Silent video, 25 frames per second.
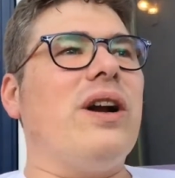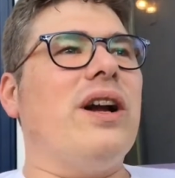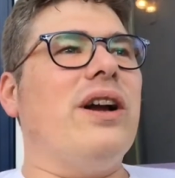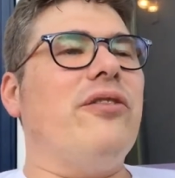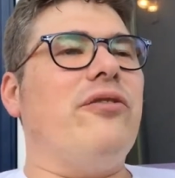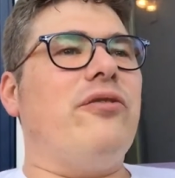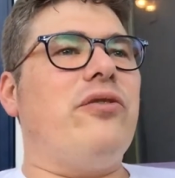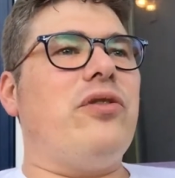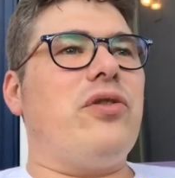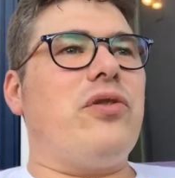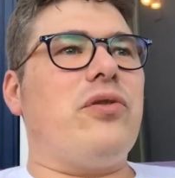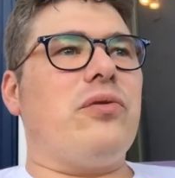or
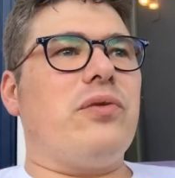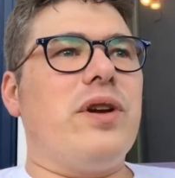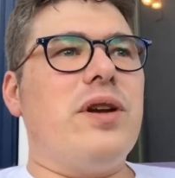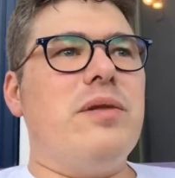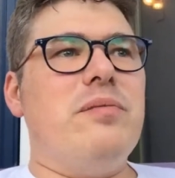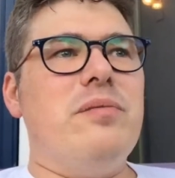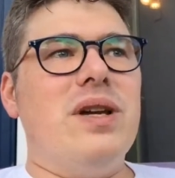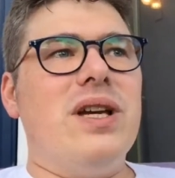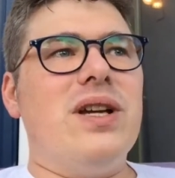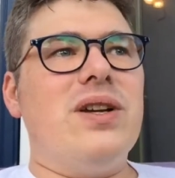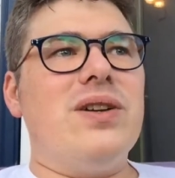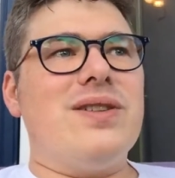if
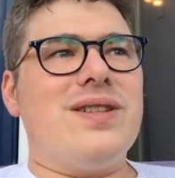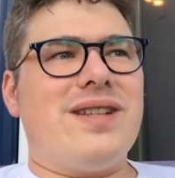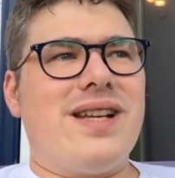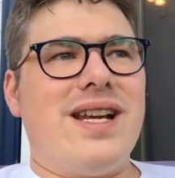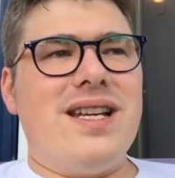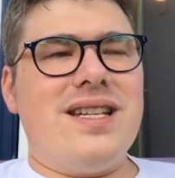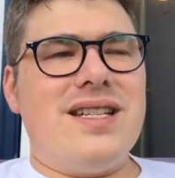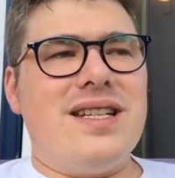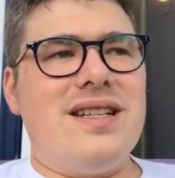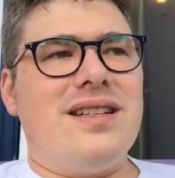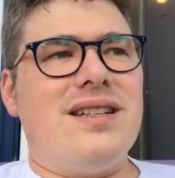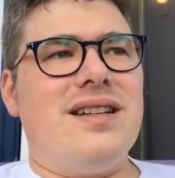three meals
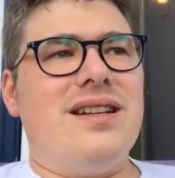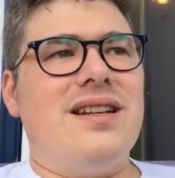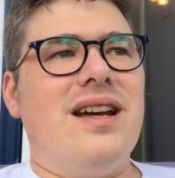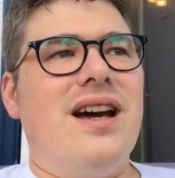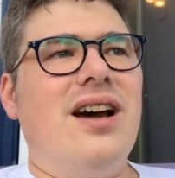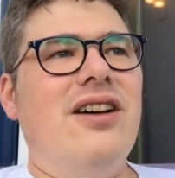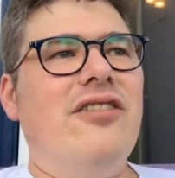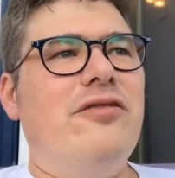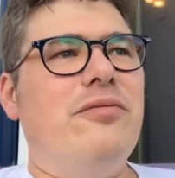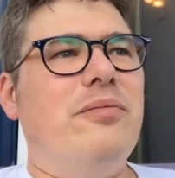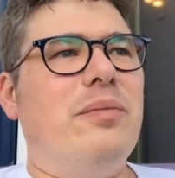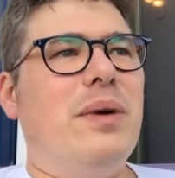isn't
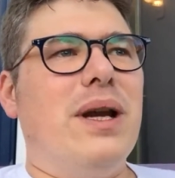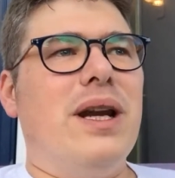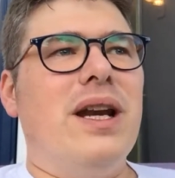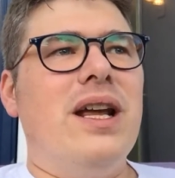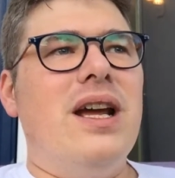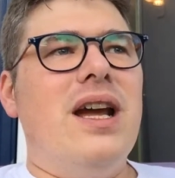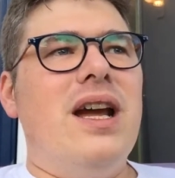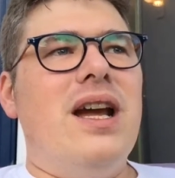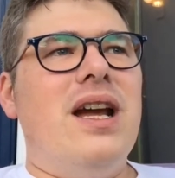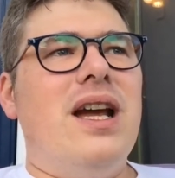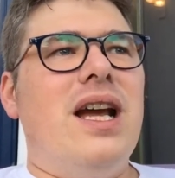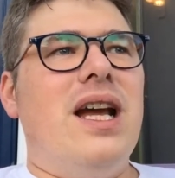enough, but
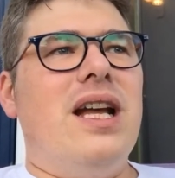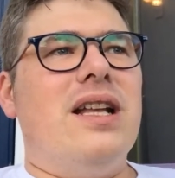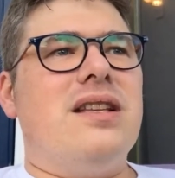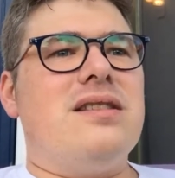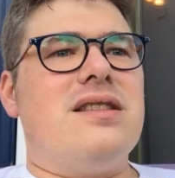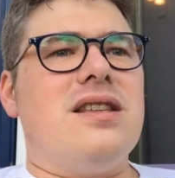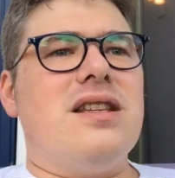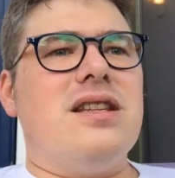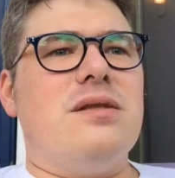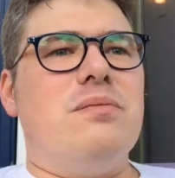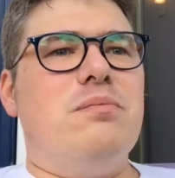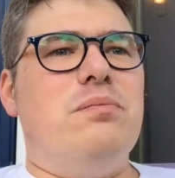
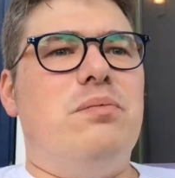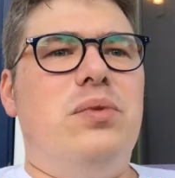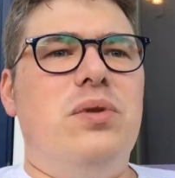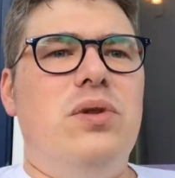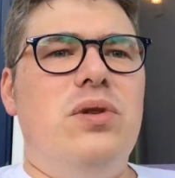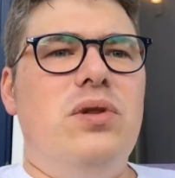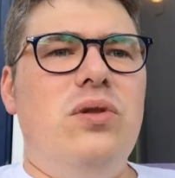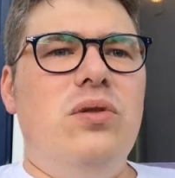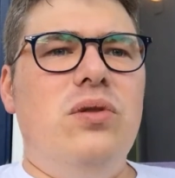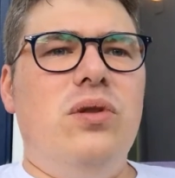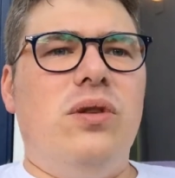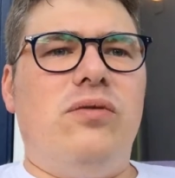it's this
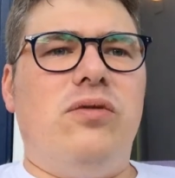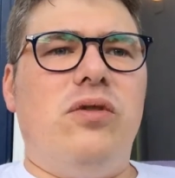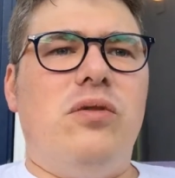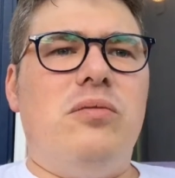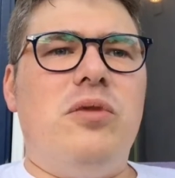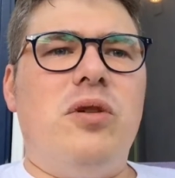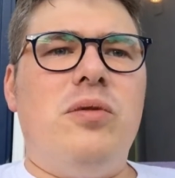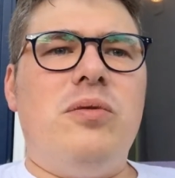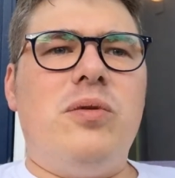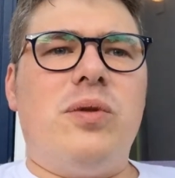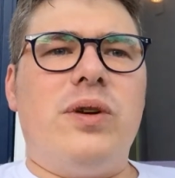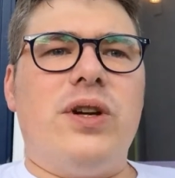
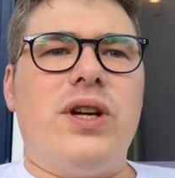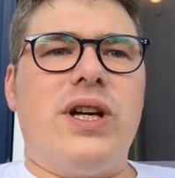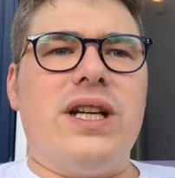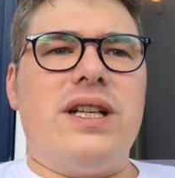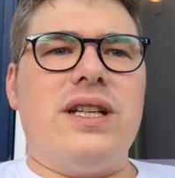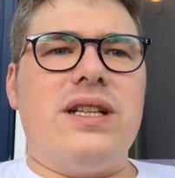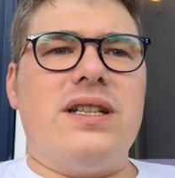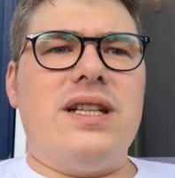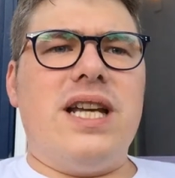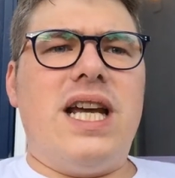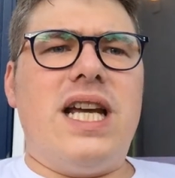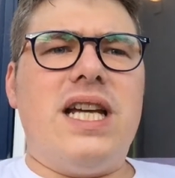beautiful moment where you
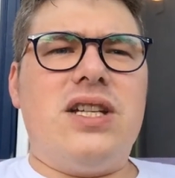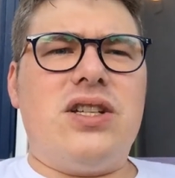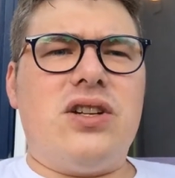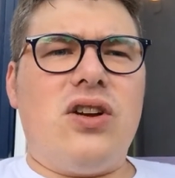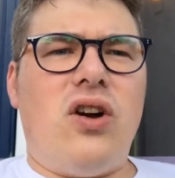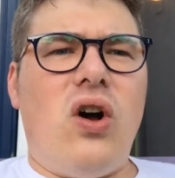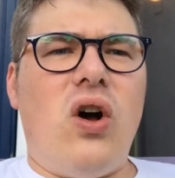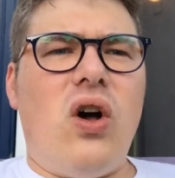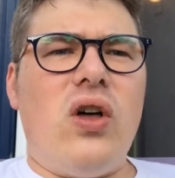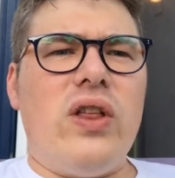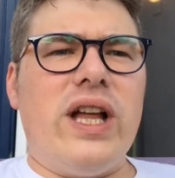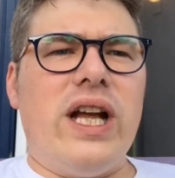get to taste
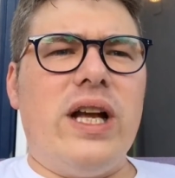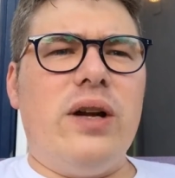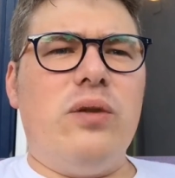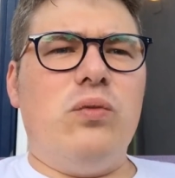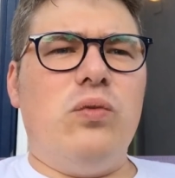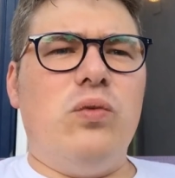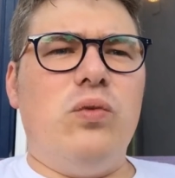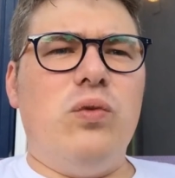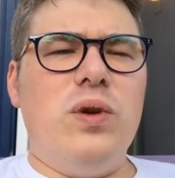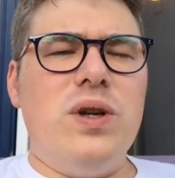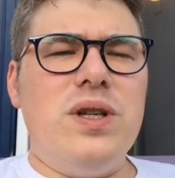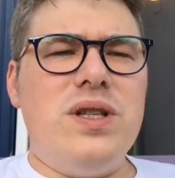all that
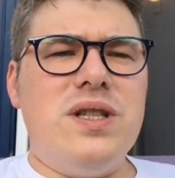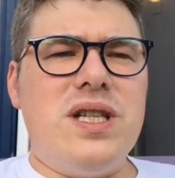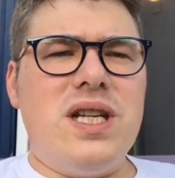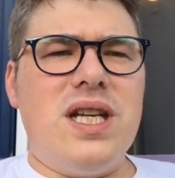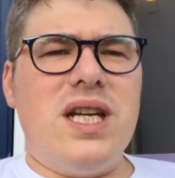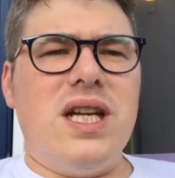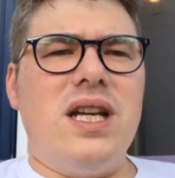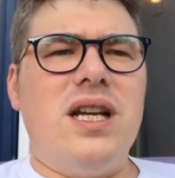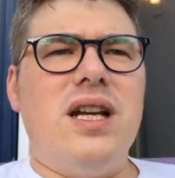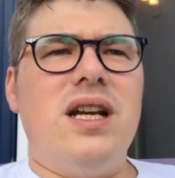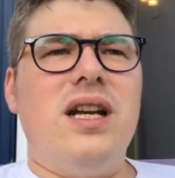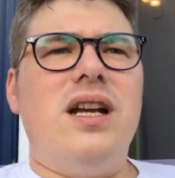
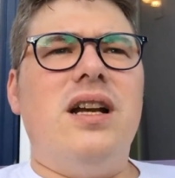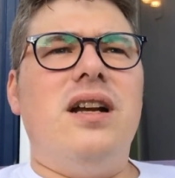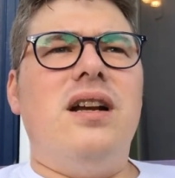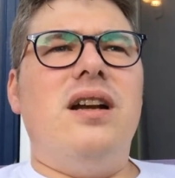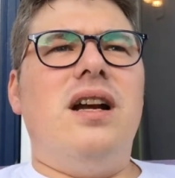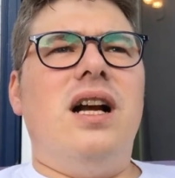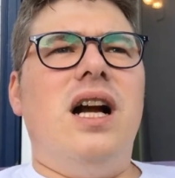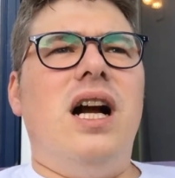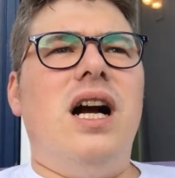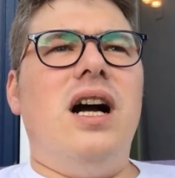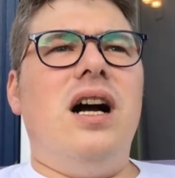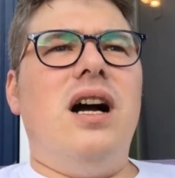woodsy,
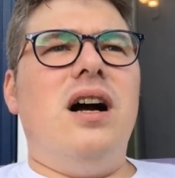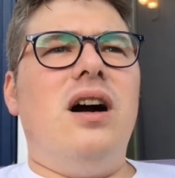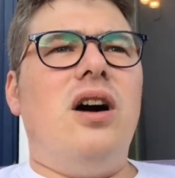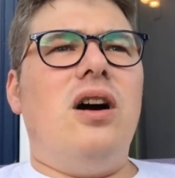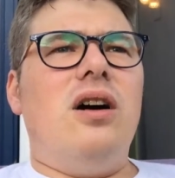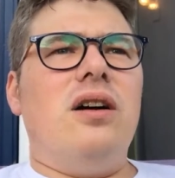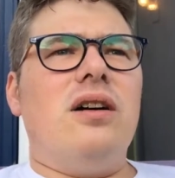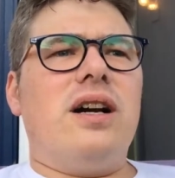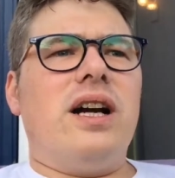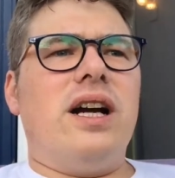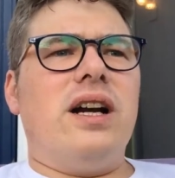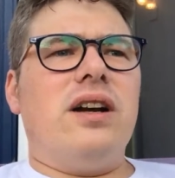uh,
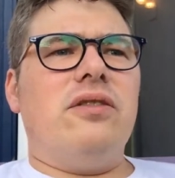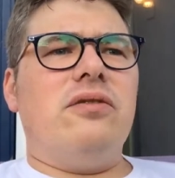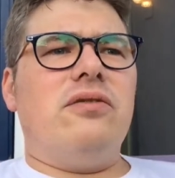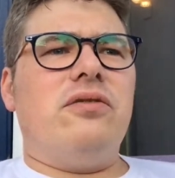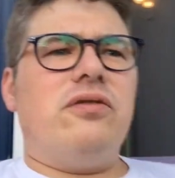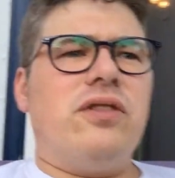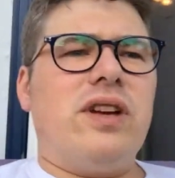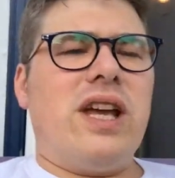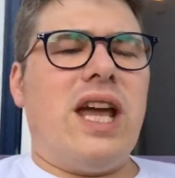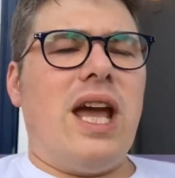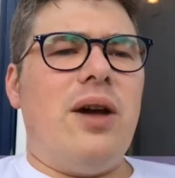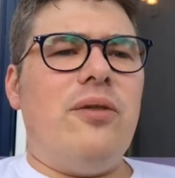kind of
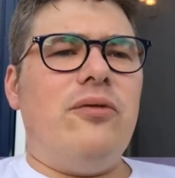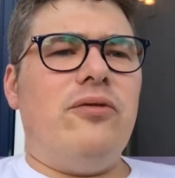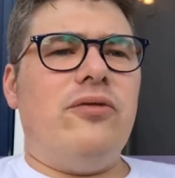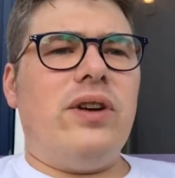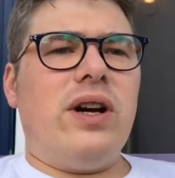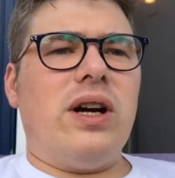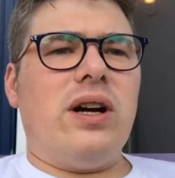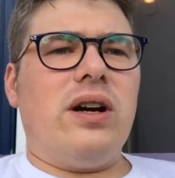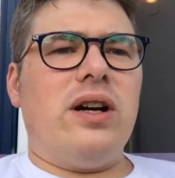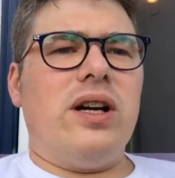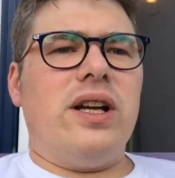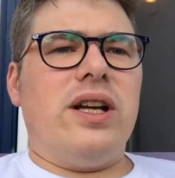
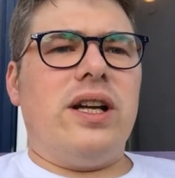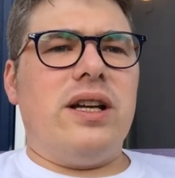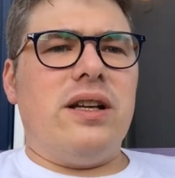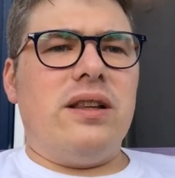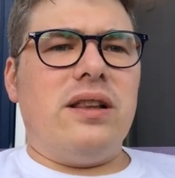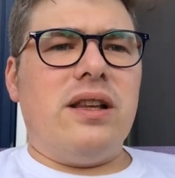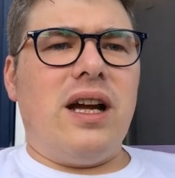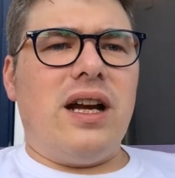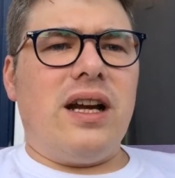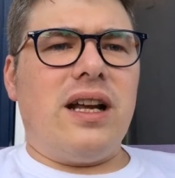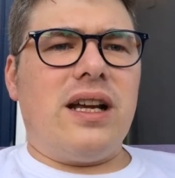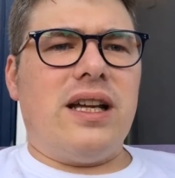campfirey
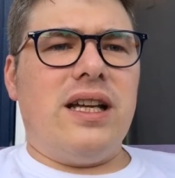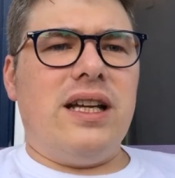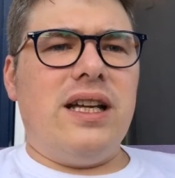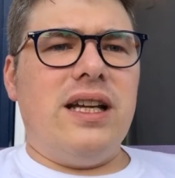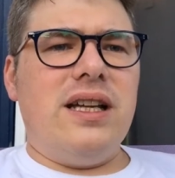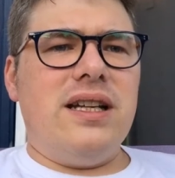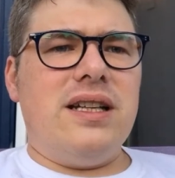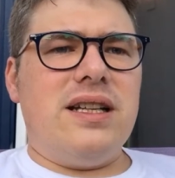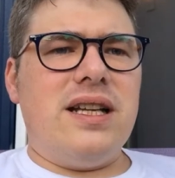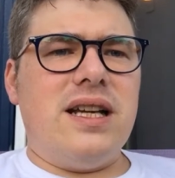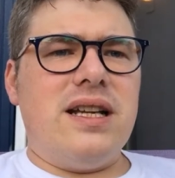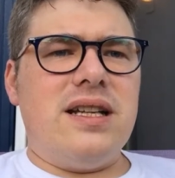
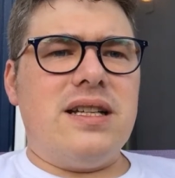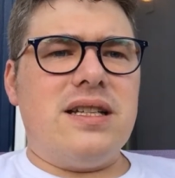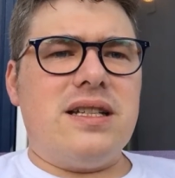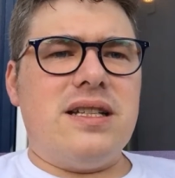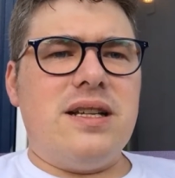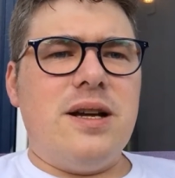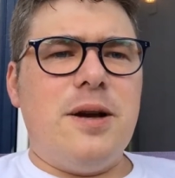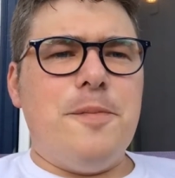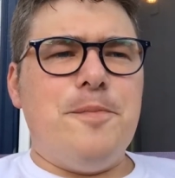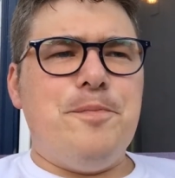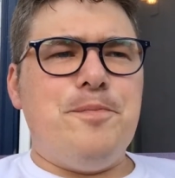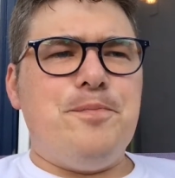Latakia taste